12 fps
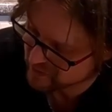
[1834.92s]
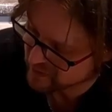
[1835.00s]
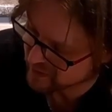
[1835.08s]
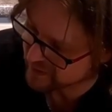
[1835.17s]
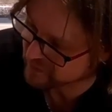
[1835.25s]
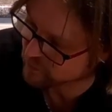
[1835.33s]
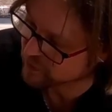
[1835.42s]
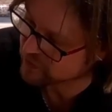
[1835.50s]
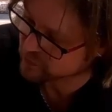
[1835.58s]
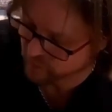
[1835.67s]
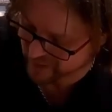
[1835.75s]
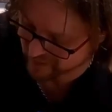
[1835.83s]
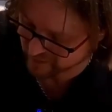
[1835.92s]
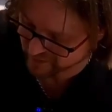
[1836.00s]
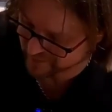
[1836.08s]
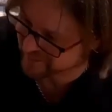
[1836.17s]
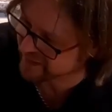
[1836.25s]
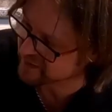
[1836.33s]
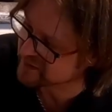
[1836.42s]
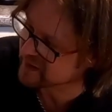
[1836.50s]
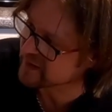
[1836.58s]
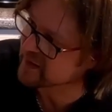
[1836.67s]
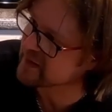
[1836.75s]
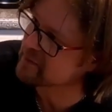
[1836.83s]
And it worked well. Look at that. I didn't get
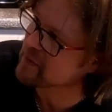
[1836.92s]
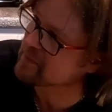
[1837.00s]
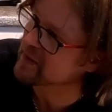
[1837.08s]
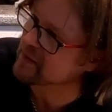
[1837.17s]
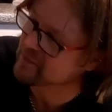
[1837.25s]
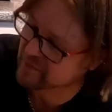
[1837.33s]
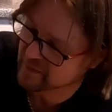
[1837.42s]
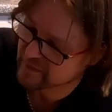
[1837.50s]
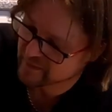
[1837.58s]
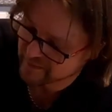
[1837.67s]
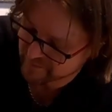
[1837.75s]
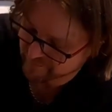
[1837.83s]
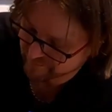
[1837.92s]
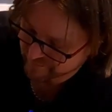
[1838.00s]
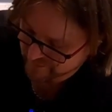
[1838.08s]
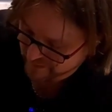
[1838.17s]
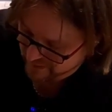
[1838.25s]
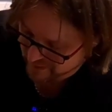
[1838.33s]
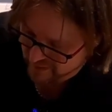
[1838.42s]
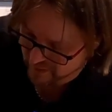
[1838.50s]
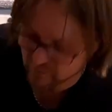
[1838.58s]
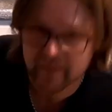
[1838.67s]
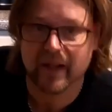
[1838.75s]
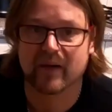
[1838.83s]
any in my mouth. And we
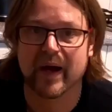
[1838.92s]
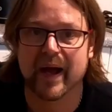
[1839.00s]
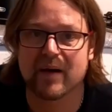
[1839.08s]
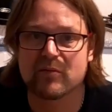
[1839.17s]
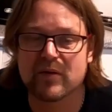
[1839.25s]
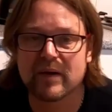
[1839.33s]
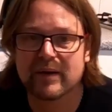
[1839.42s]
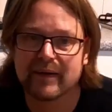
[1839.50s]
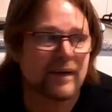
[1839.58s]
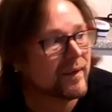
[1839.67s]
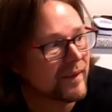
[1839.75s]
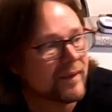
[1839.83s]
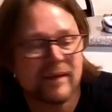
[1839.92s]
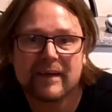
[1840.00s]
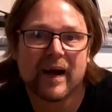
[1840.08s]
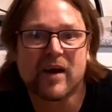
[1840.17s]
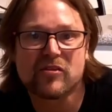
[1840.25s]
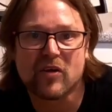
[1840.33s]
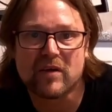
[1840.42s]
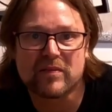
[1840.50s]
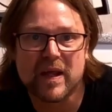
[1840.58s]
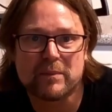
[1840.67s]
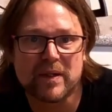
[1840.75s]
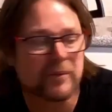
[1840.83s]
now have a siphon
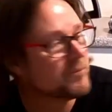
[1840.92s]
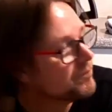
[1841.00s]
happening.